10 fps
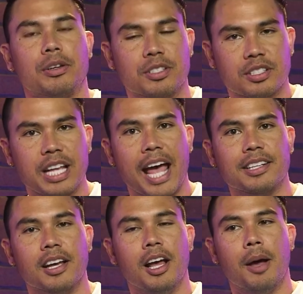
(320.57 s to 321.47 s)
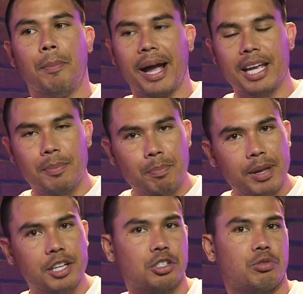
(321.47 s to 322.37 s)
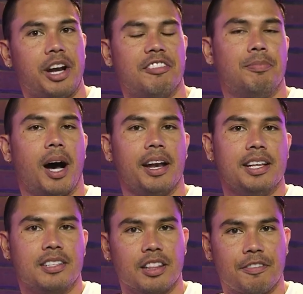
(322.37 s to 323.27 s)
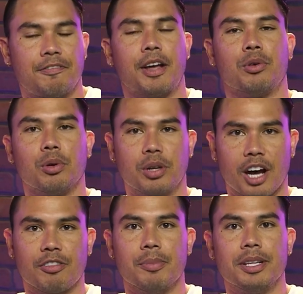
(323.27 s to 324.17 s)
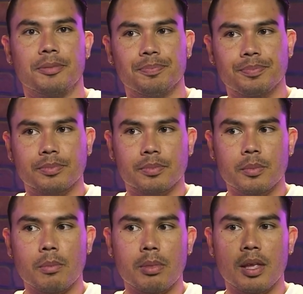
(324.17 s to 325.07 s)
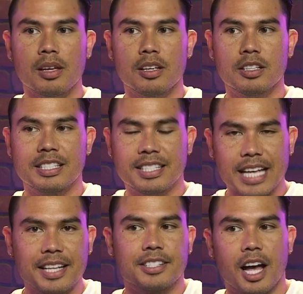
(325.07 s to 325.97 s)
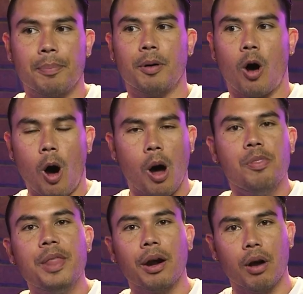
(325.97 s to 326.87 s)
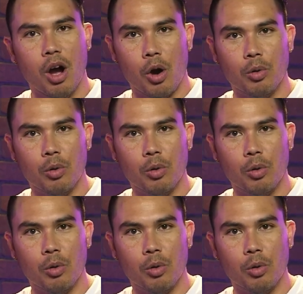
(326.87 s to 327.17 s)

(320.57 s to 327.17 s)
They're set by administrative bodies that the federal government sets up on their